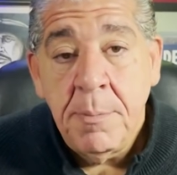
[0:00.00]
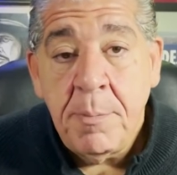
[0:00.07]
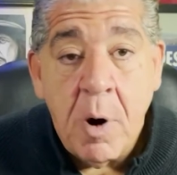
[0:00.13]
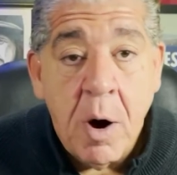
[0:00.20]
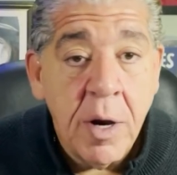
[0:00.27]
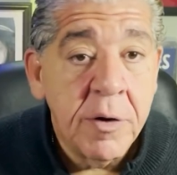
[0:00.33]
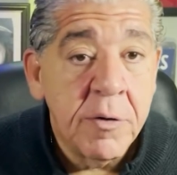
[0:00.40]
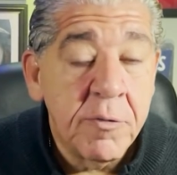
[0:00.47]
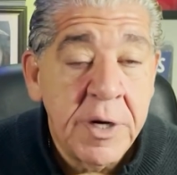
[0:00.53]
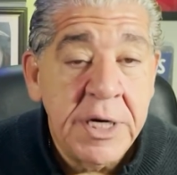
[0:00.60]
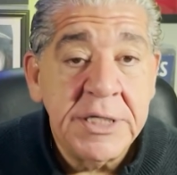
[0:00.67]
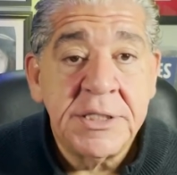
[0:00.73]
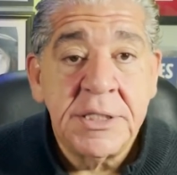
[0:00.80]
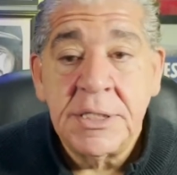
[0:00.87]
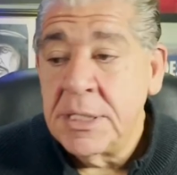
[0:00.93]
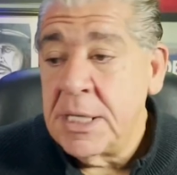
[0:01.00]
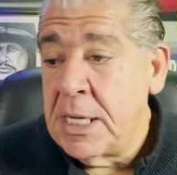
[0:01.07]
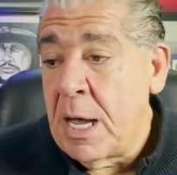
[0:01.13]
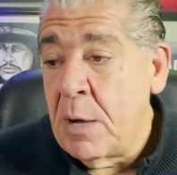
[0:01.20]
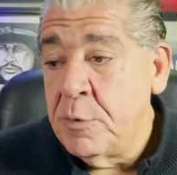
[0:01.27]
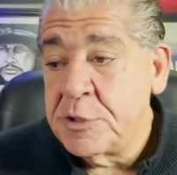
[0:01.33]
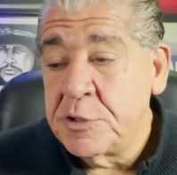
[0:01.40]
part of the reason
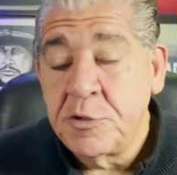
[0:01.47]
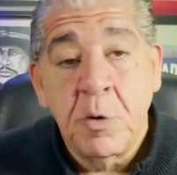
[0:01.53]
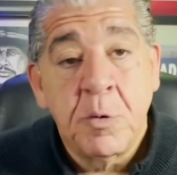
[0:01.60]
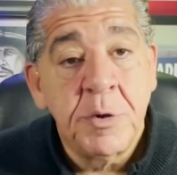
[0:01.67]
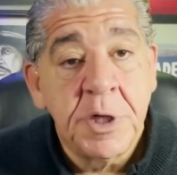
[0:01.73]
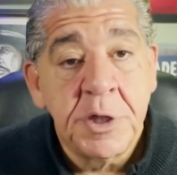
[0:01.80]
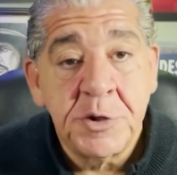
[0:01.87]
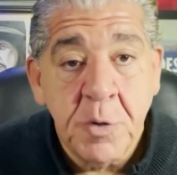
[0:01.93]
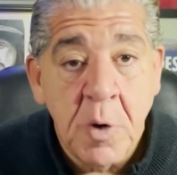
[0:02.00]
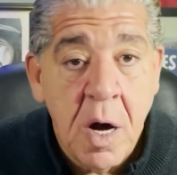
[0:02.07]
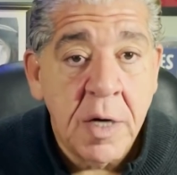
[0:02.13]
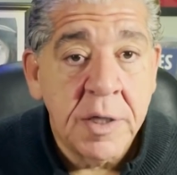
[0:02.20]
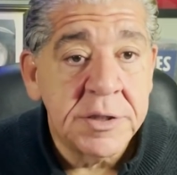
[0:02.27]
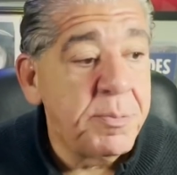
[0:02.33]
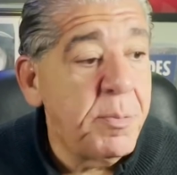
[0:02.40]
I was doing the drugs,